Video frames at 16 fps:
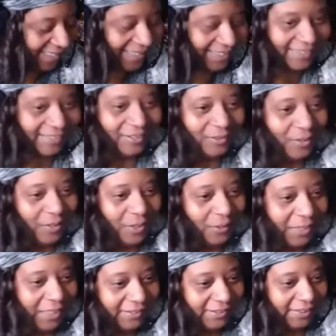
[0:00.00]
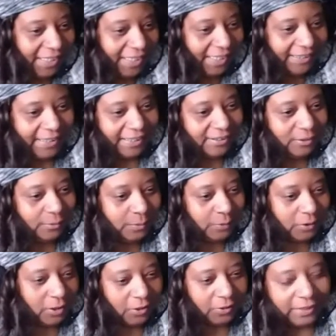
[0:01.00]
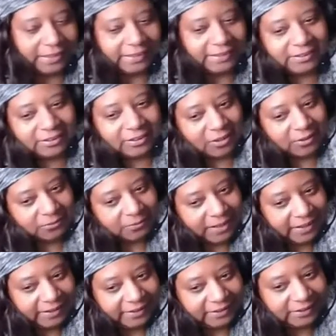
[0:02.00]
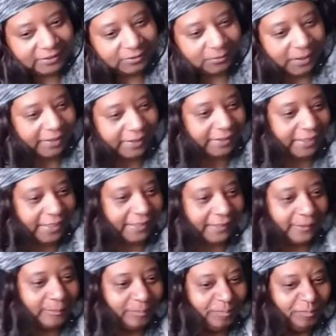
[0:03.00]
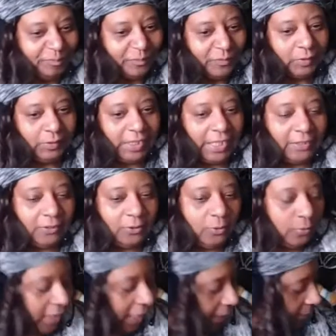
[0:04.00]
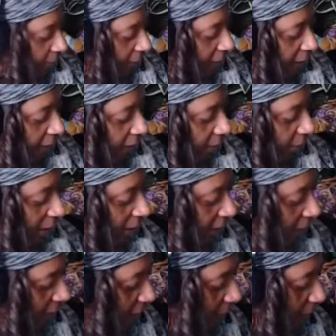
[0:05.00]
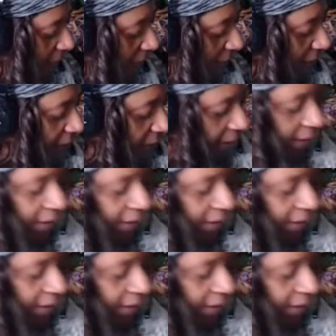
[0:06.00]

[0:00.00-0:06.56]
It's a little cold outside, not super cold, and it started raining. It's raining now. We got a little light rain in my area.